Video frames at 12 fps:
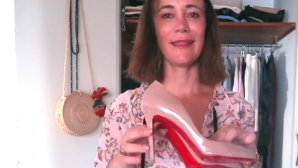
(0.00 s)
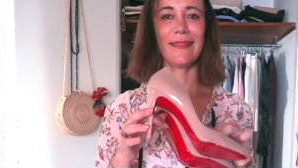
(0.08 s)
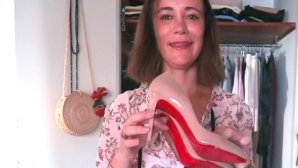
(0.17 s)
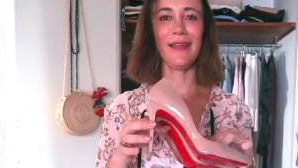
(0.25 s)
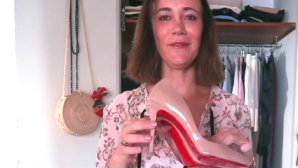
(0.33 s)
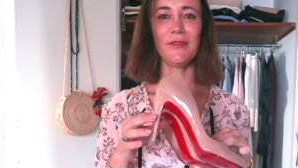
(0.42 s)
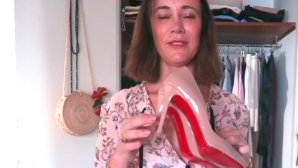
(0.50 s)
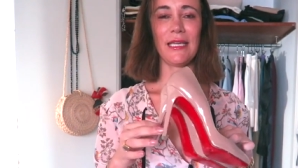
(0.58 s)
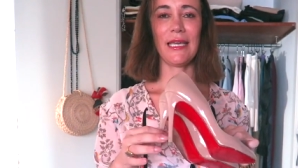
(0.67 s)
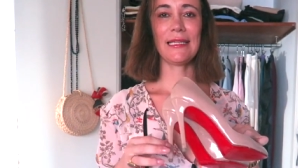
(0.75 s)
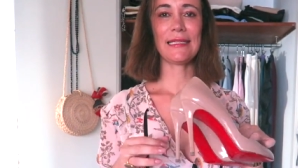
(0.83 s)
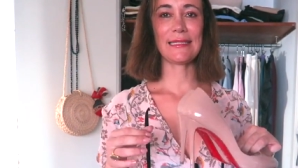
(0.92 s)
the
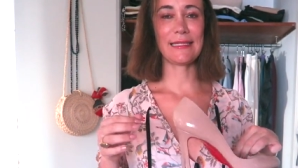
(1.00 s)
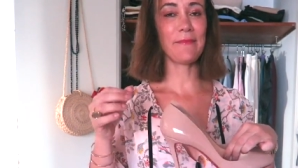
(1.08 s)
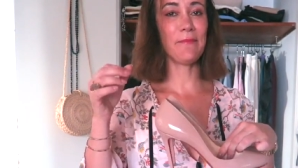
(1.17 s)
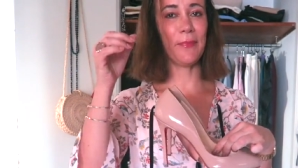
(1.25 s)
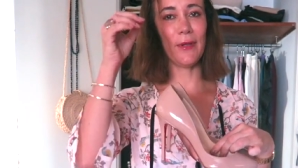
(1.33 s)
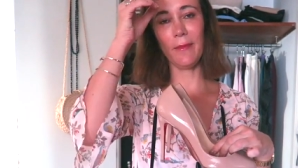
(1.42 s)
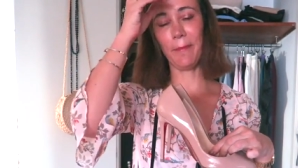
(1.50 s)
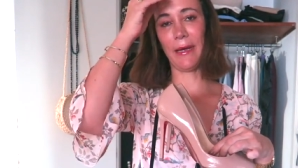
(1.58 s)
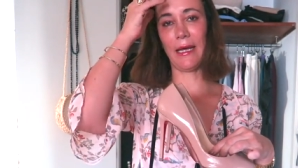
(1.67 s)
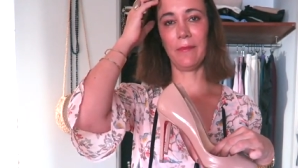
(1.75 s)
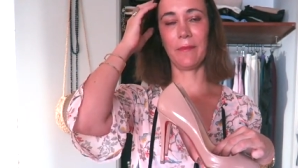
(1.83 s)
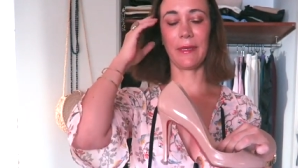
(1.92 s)
Louboutin Simple
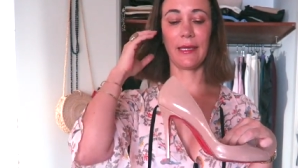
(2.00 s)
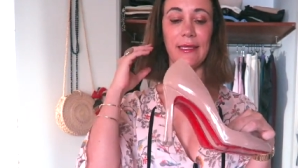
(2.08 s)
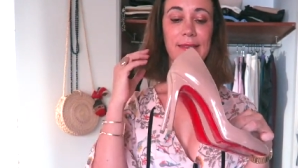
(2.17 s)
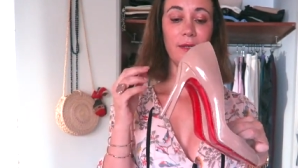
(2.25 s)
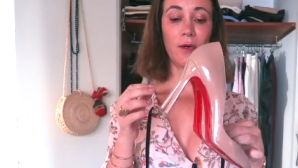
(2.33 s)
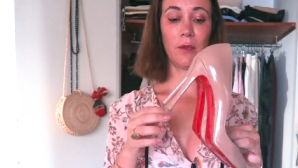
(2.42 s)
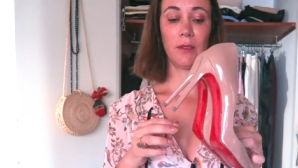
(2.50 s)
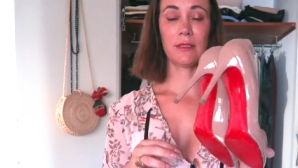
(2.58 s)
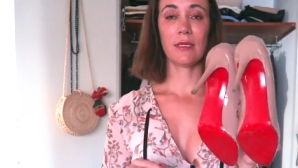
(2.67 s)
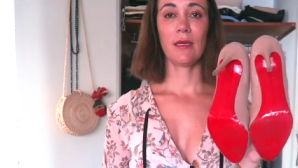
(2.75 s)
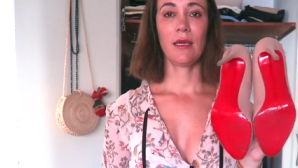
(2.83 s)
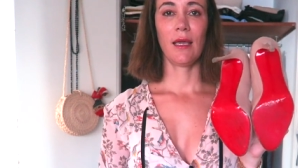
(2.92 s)
Pump it's
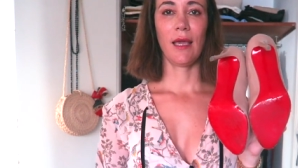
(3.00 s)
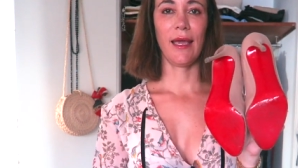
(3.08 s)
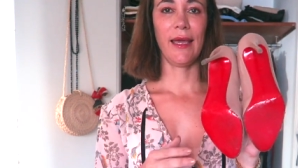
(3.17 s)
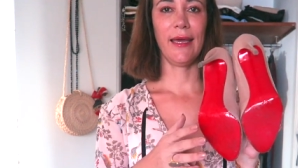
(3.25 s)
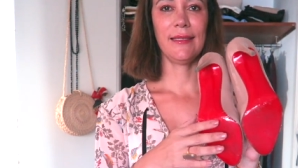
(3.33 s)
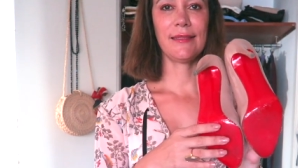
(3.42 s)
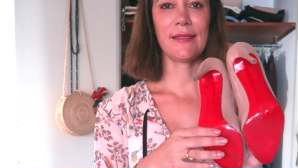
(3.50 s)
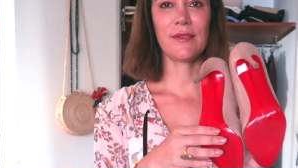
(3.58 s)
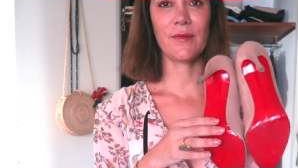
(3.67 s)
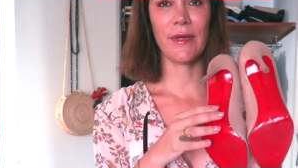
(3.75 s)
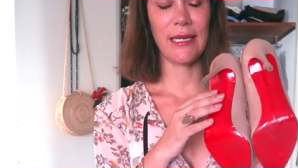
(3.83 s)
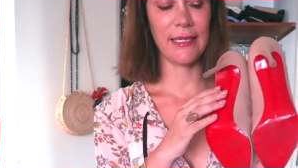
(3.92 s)
called and it's
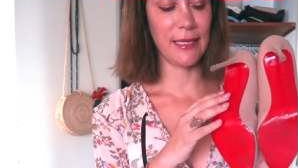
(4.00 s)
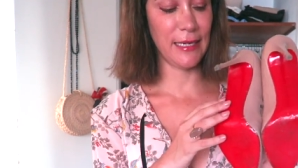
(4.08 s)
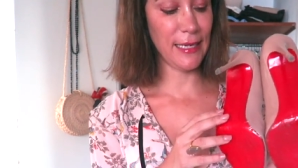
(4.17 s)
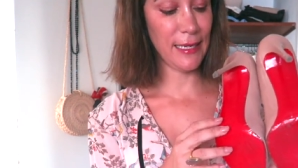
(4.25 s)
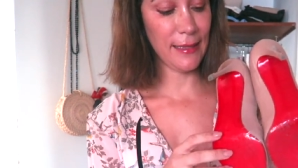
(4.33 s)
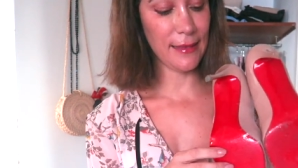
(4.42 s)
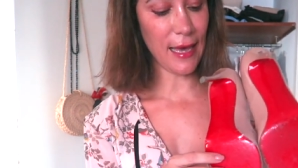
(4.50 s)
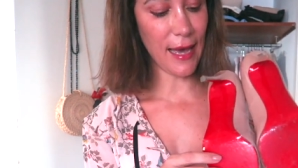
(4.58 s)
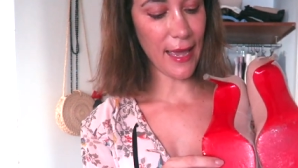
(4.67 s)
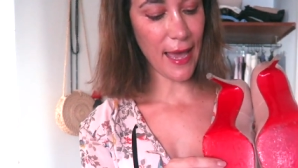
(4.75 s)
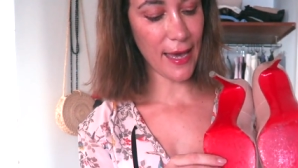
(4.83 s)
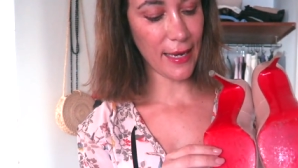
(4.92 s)
red underneath.
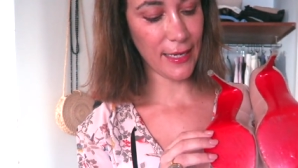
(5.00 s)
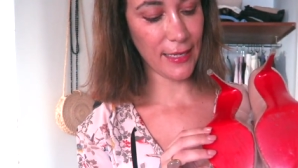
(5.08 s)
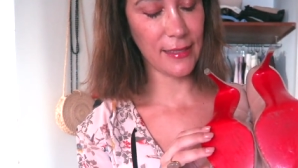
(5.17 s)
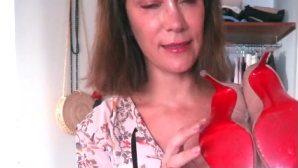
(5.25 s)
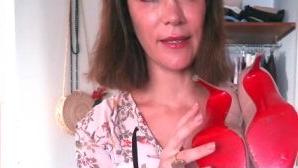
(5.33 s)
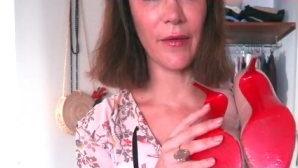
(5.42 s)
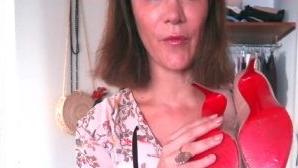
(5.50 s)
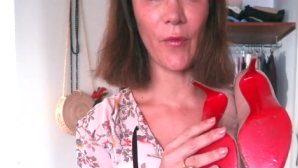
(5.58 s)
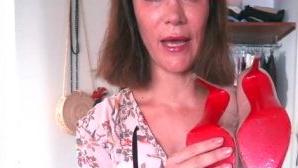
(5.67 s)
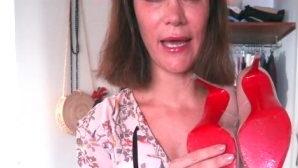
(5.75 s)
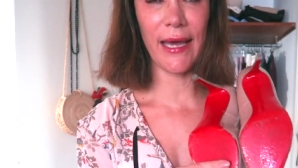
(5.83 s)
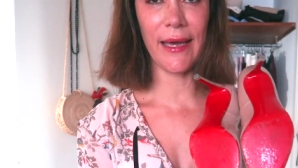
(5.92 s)
I added the
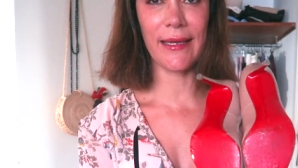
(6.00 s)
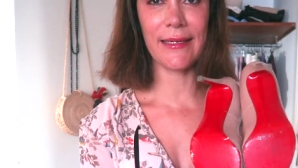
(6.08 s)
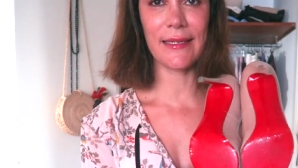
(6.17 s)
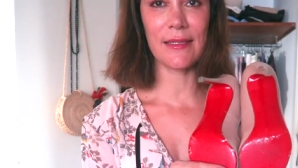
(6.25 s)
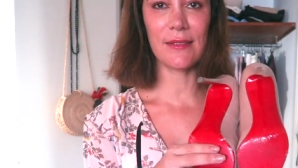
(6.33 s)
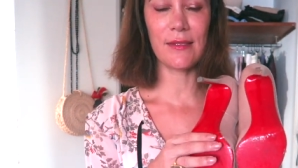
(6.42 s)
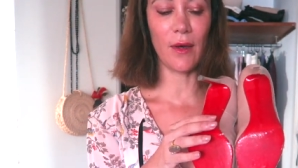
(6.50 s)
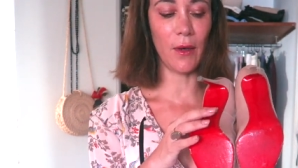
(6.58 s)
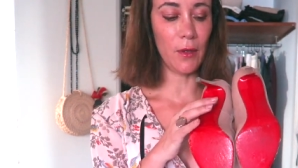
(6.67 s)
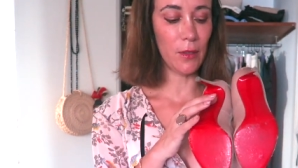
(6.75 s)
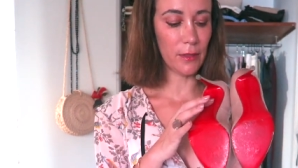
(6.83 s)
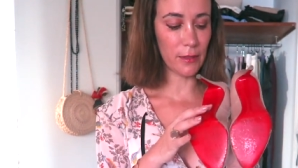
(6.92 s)
red
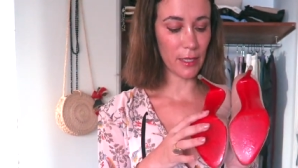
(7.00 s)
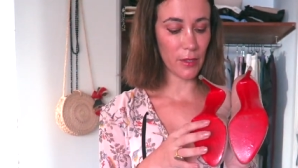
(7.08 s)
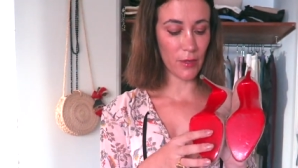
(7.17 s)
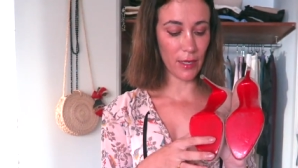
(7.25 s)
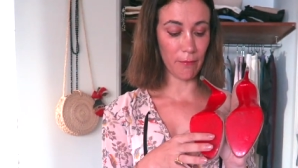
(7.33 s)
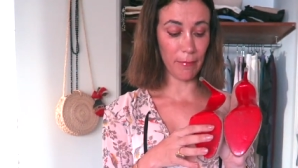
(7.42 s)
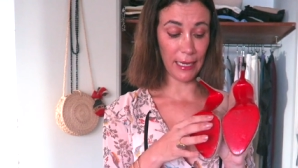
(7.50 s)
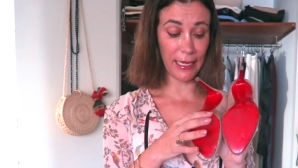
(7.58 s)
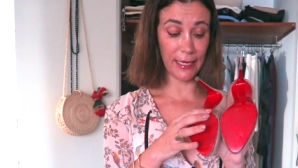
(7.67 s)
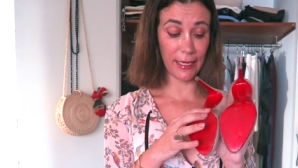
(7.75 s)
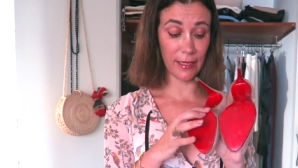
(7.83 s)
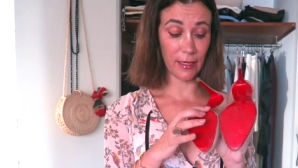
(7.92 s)
salt that you can
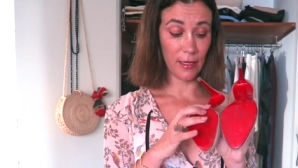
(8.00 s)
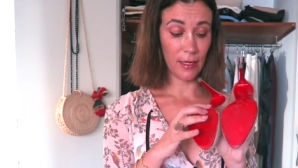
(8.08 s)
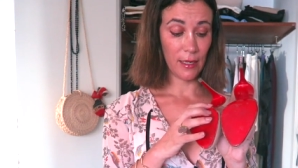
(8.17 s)
buy